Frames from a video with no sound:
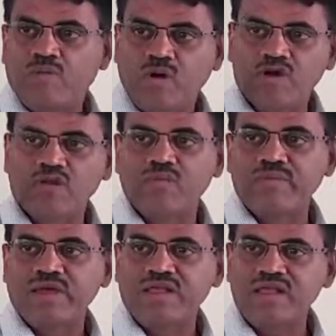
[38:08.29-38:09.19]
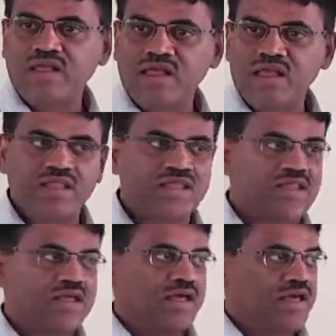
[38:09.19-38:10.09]
polynomial, in
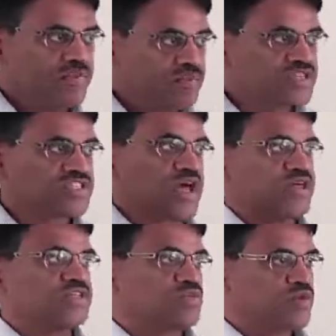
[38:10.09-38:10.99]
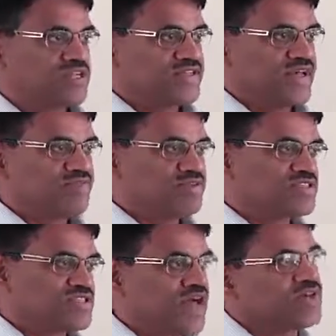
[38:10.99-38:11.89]
the input size. What is input
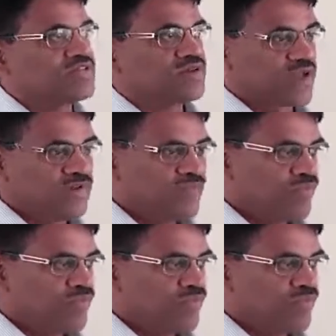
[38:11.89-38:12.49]
size? Okay.